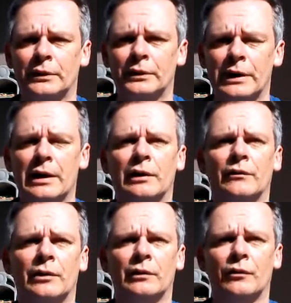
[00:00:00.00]
Yeah,
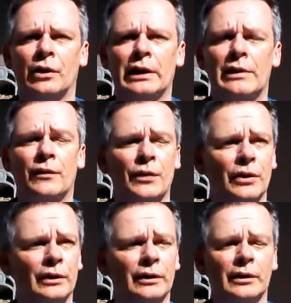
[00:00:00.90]
really
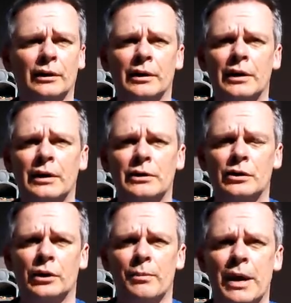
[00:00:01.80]
everything you
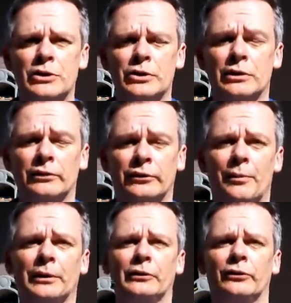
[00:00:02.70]
could imagine, and
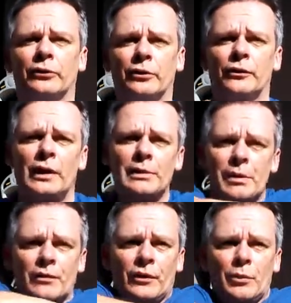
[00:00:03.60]
something to sort of keep
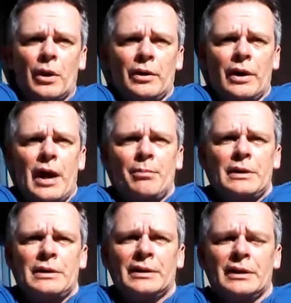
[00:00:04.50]
everyone happy.